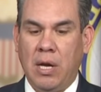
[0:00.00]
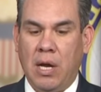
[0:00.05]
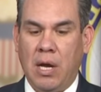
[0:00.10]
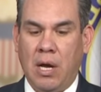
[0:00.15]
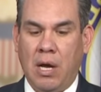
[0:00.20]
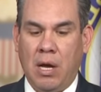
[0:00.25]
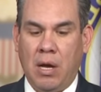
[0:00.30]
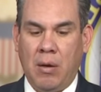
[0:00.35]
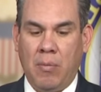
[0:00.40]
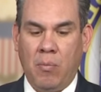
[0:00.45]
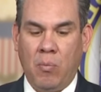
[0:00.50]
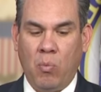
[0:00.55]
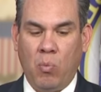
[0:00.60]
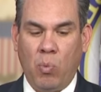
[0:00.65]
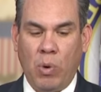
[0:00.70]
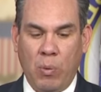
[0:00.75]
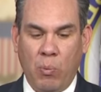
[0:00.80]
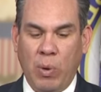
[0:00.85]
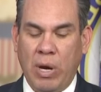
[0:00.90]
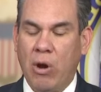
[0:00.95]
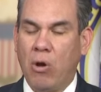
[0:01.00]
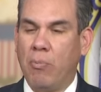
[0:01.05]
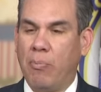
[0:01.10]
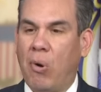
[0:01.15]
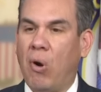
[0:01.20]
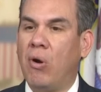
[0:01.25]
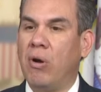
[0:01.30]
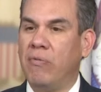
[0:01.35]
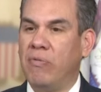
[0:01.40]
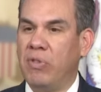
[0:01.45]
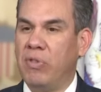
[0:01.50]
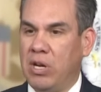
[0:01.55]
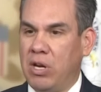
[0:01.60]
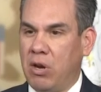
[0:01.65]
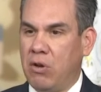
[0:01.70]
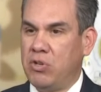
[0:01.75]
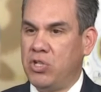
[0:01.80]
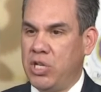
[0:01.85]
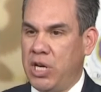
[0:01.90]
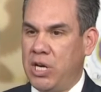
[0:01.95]
um, when we aren't part of the
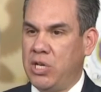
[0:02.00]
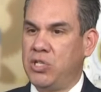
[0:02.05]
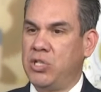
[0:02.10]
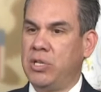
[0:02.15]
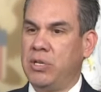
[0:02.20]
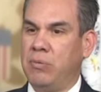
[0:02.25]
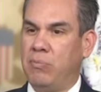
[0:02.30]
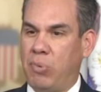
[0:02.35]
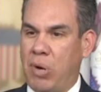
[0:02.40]
negotiation